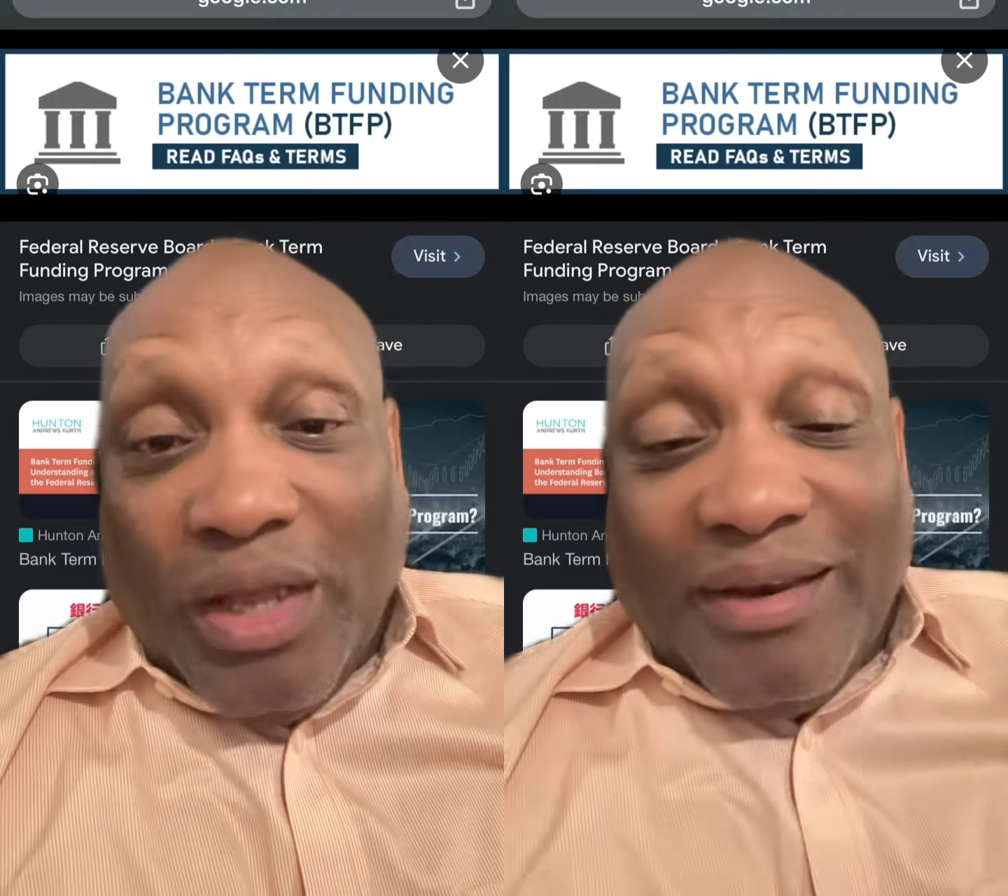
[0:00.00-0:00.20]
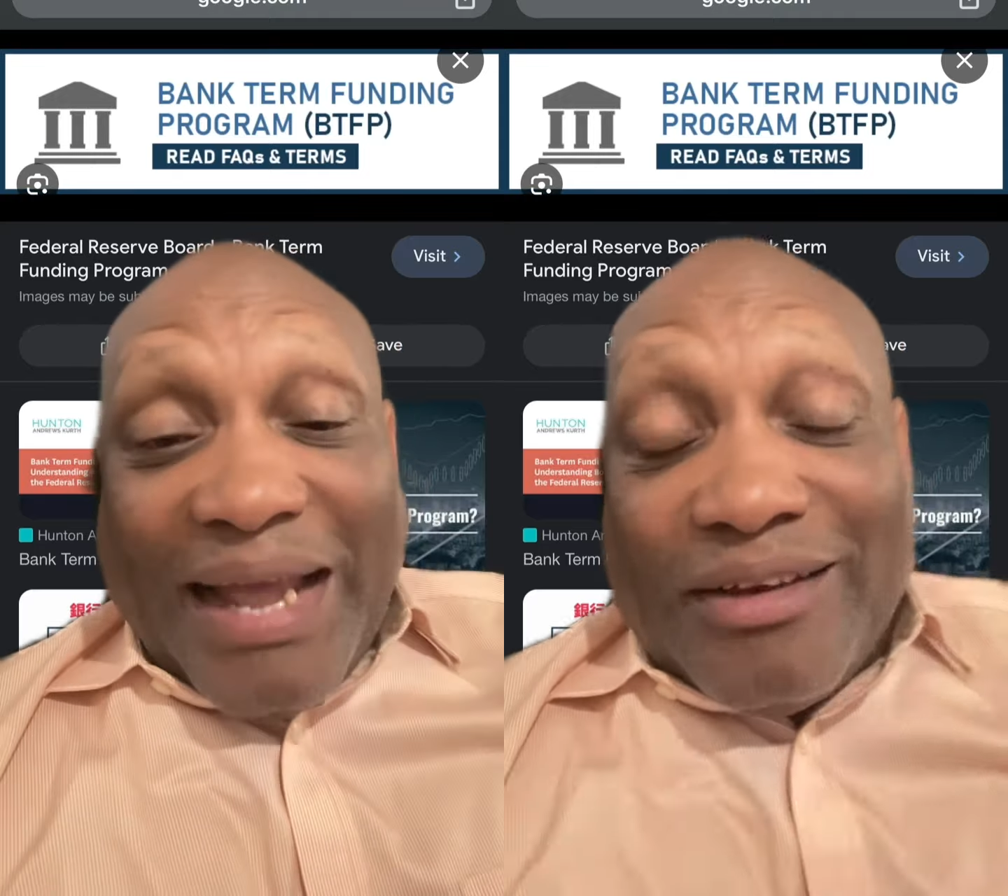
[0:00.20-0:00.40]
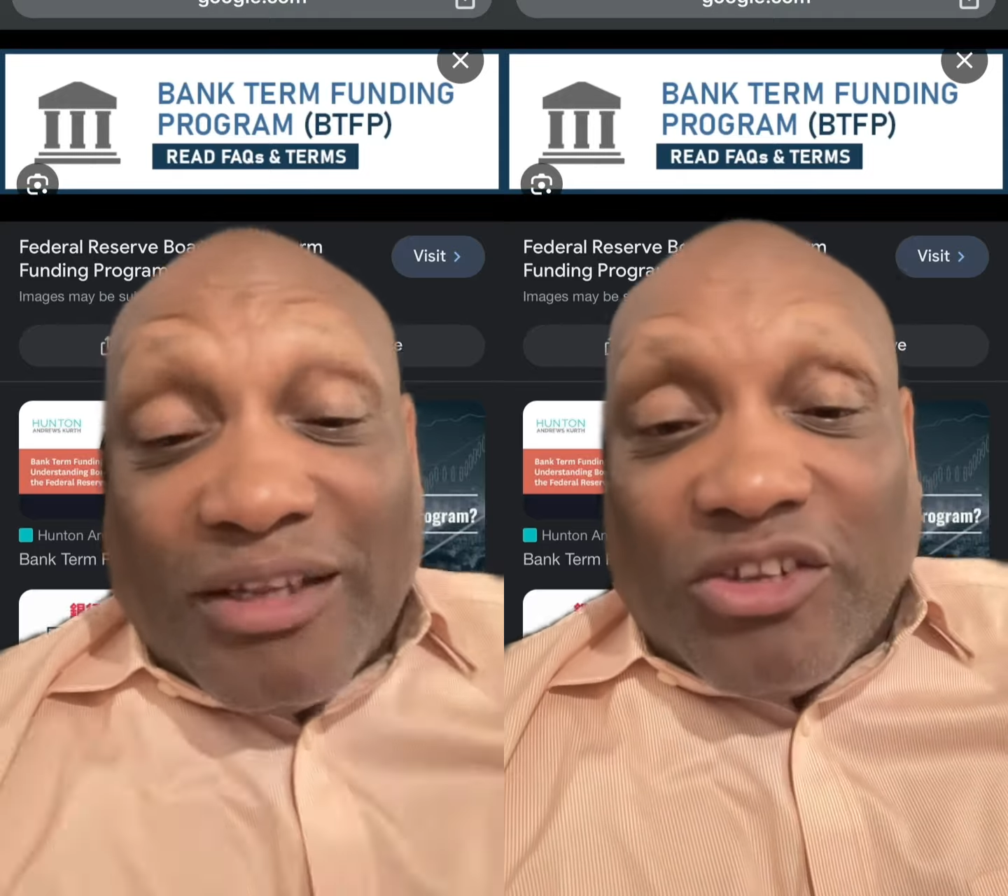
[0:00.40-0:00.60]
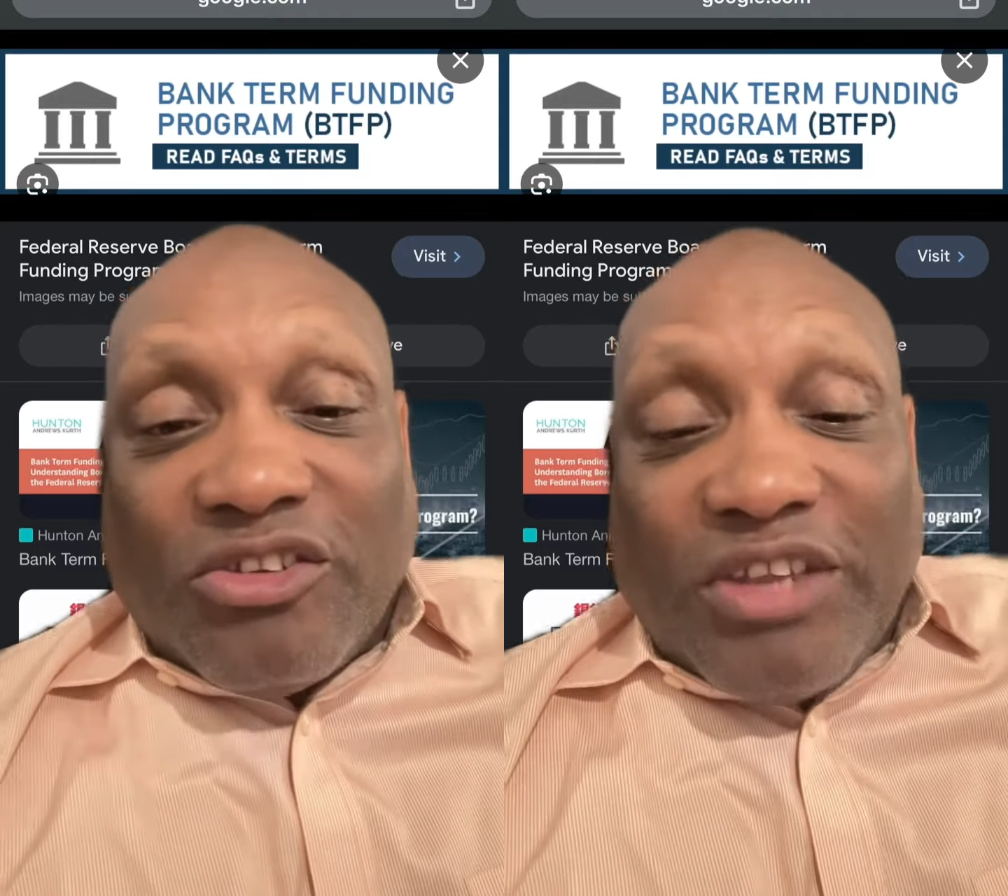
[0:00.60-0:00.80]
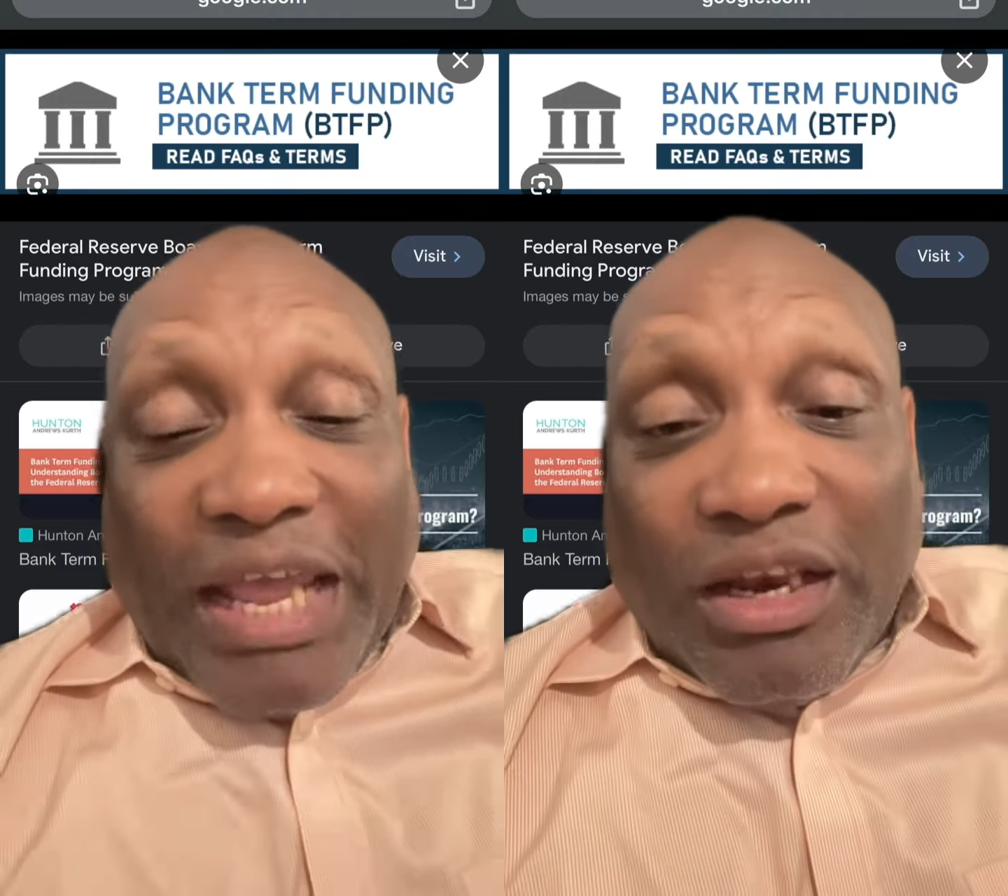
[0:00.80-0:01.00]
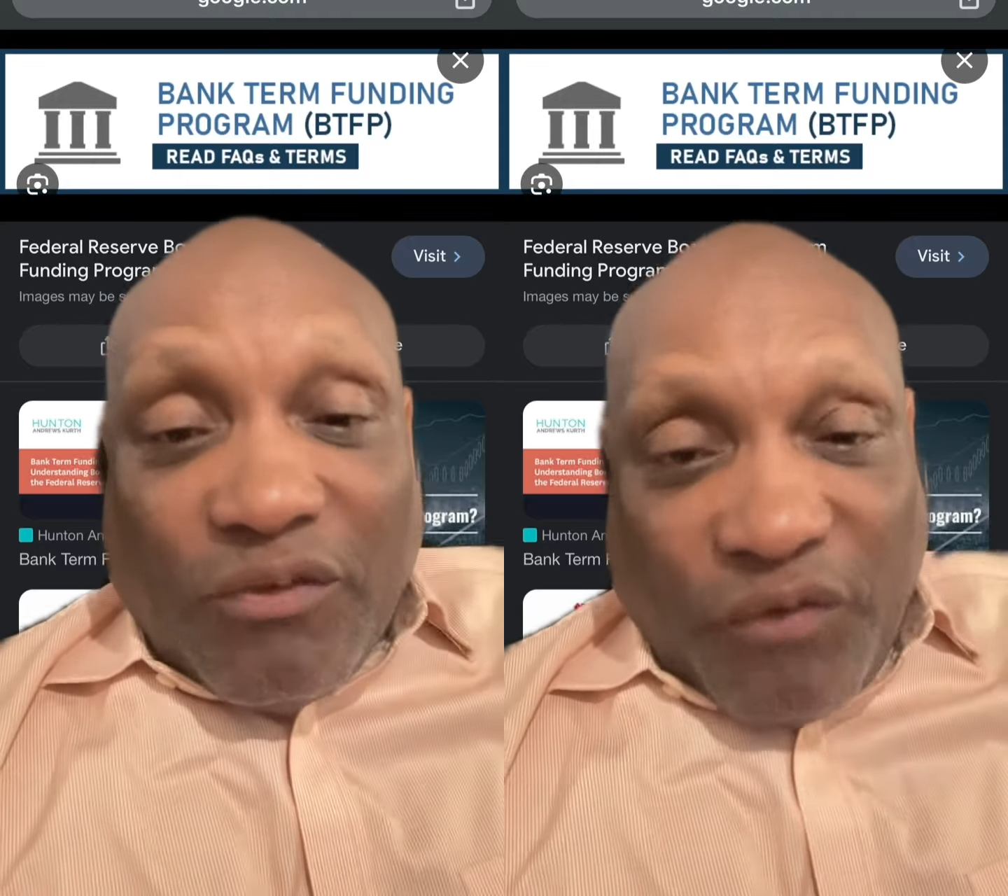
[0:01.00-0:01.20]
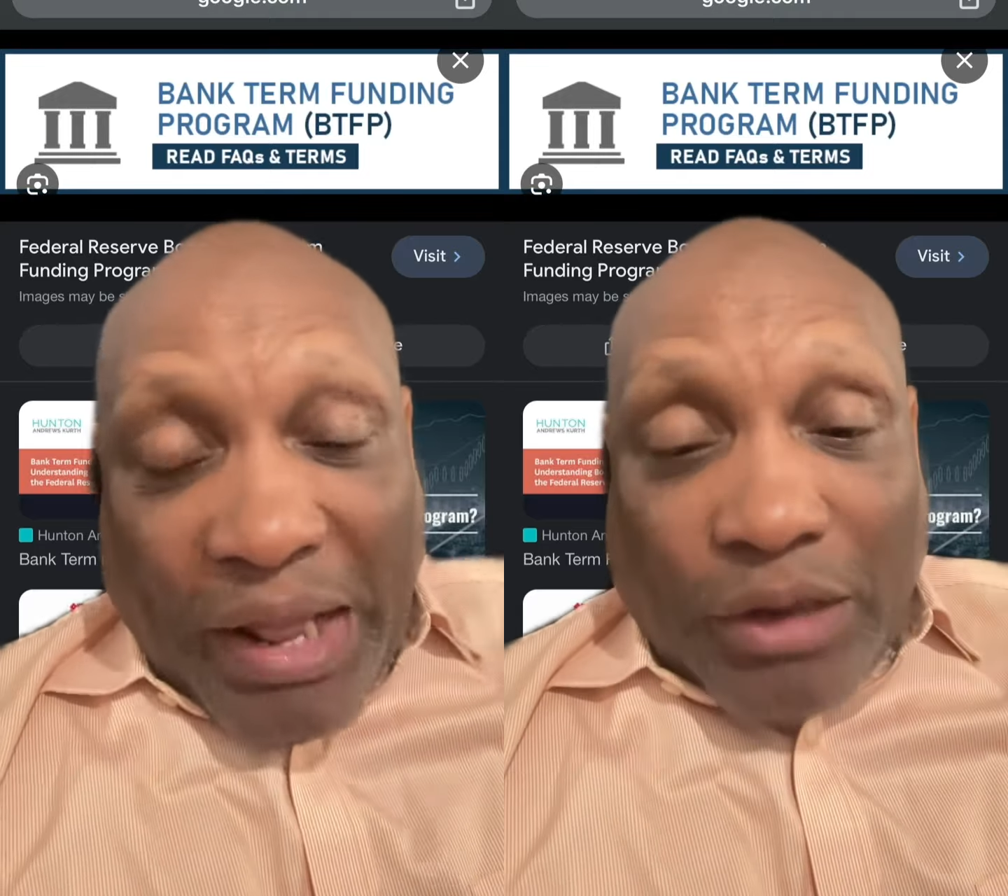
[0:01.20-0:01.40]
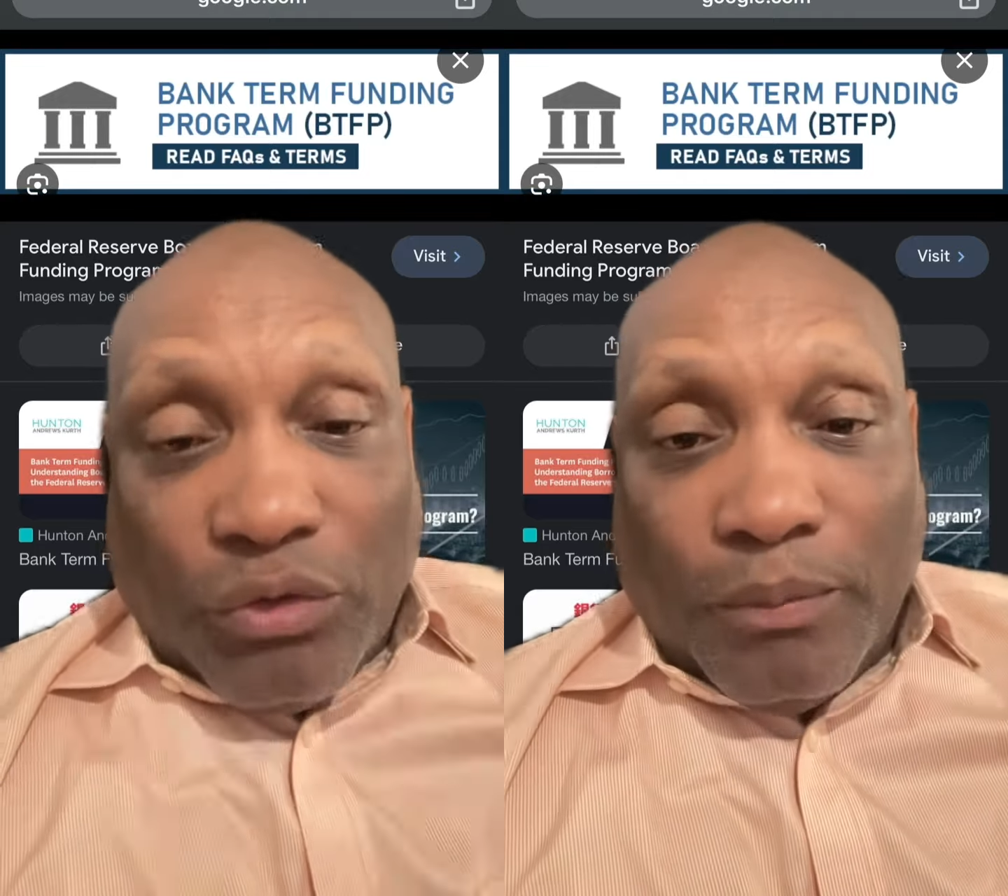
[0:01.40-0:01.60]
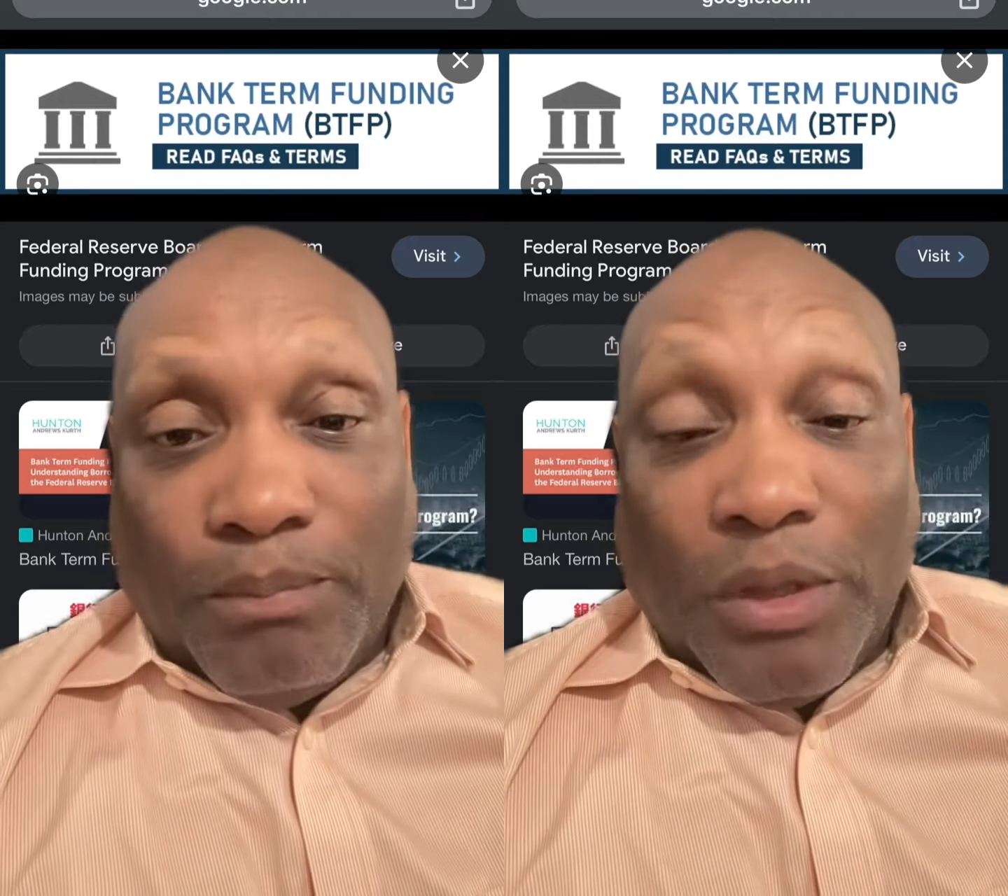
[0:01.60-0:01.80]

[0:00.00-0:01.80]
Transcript: not the stated value.